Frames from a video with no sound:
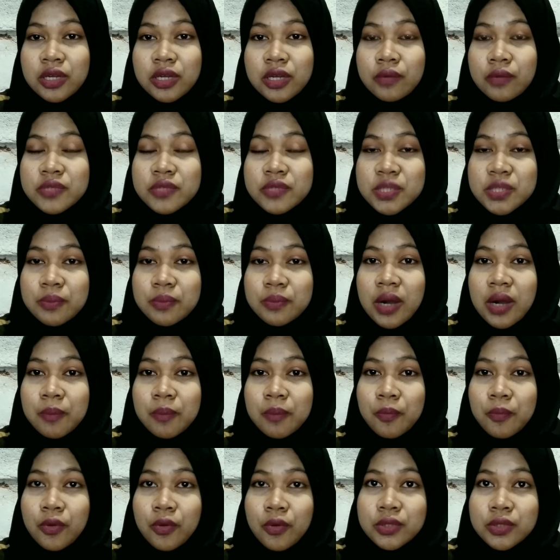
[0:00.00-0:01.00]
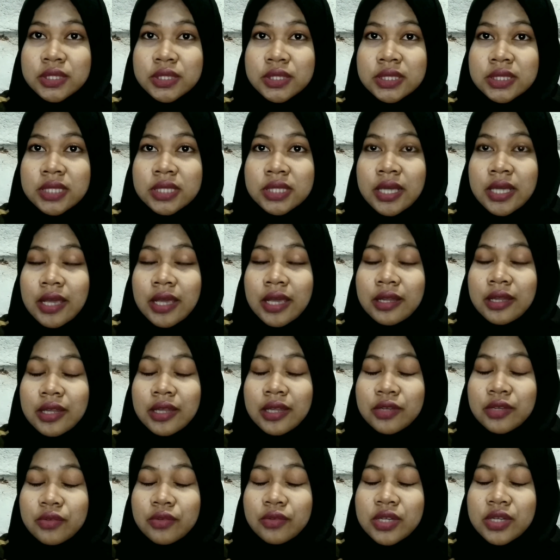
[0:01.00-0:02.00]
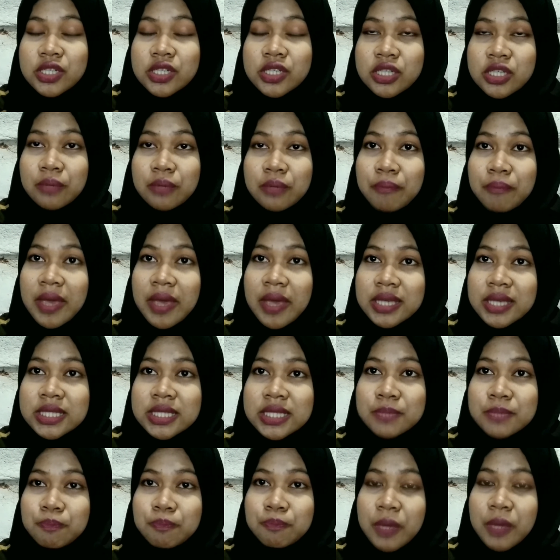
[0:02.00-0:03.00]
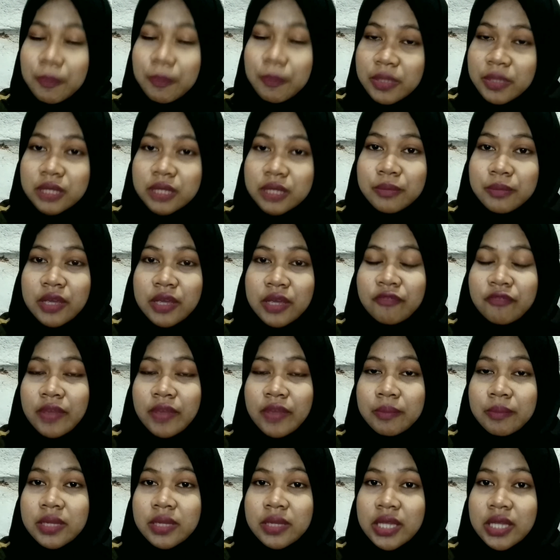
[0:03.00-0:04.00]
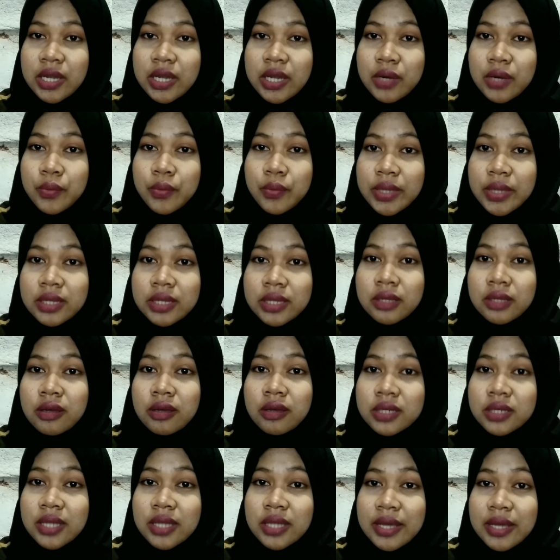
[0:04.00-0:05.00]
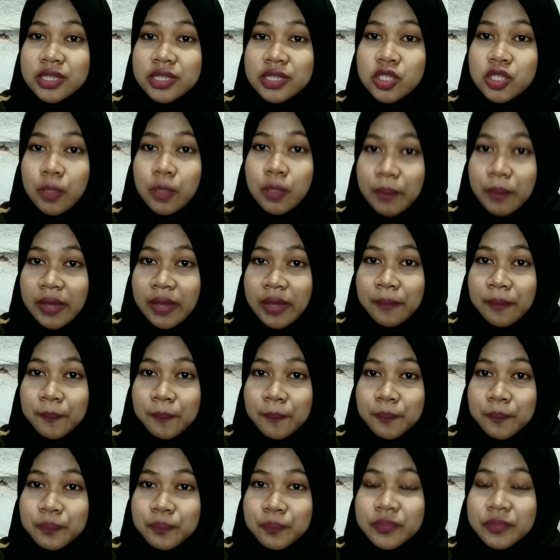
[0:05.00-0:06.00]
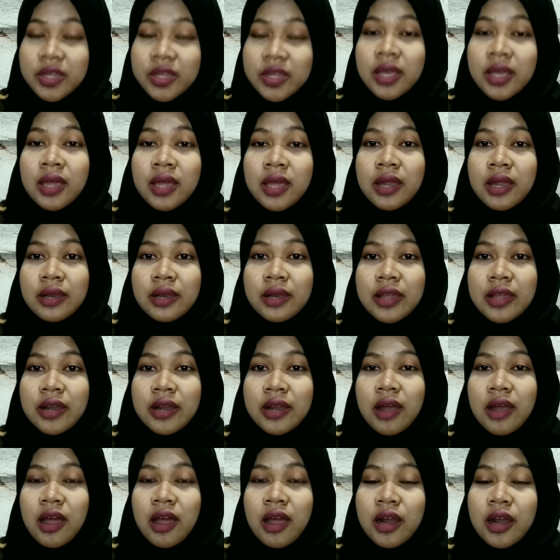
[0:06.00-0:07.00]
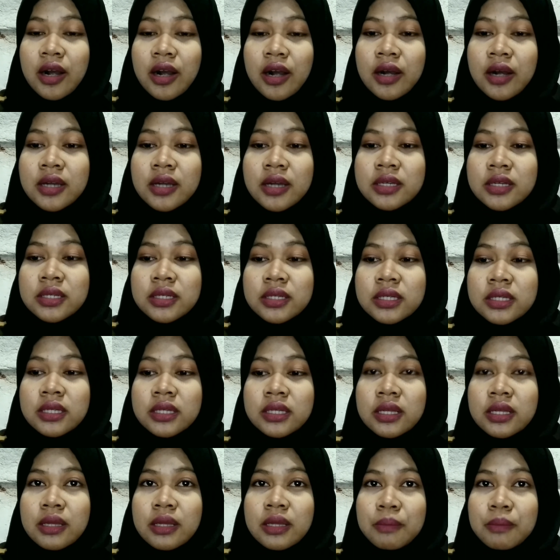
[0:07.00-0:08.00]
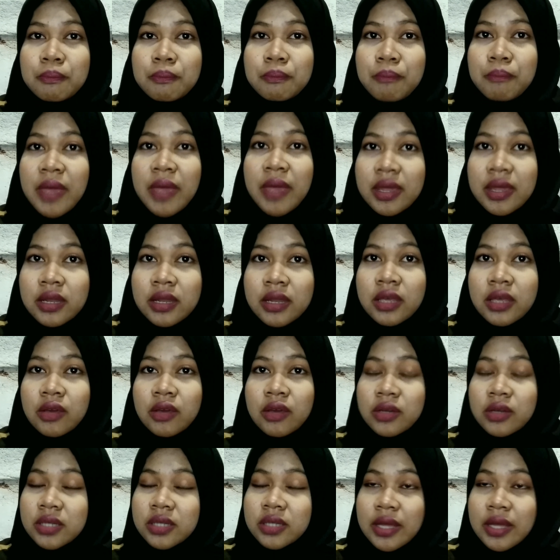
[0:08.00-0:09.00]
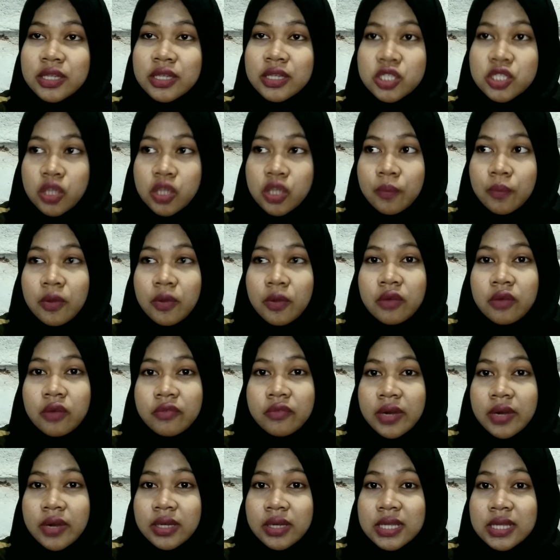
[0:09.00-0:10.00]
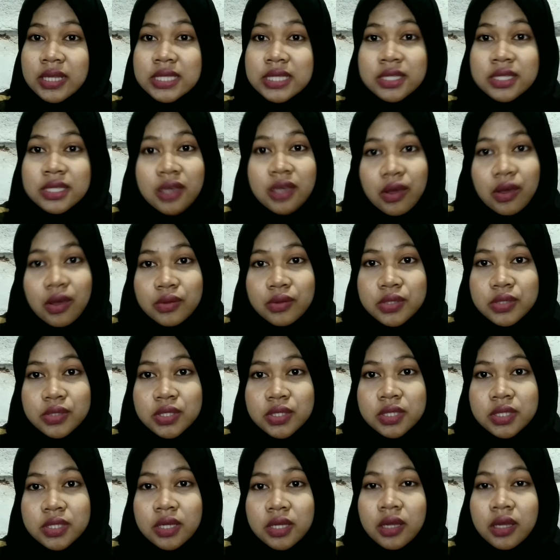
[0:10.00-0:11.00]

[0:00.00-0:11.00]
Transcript: of smartphones in Indonesia makes people being familiar with online shopping. There are many online shops offering discounts